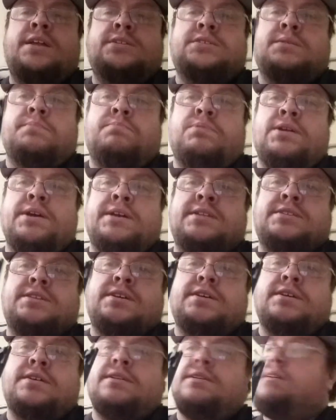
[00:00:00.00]
It is
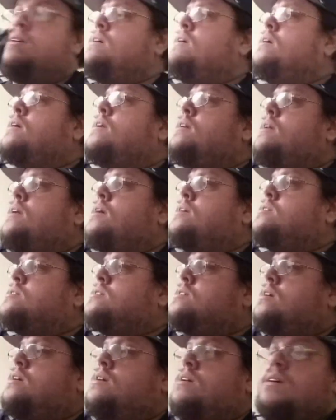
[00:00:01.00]
complete.
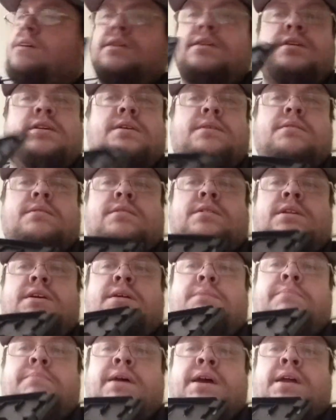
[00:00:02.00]
Nice,
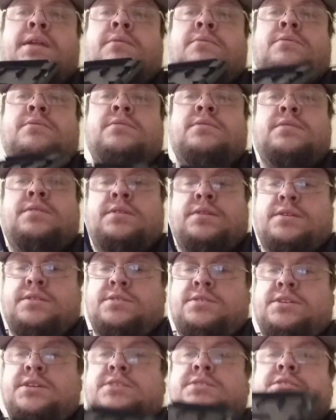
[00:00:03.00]
clean manual.
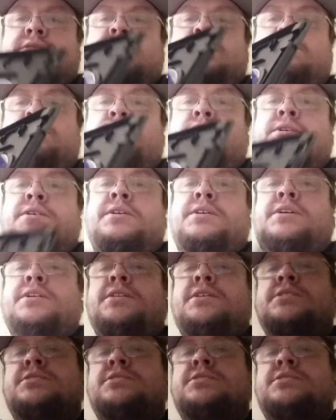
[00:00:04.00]
Disc is in pretty good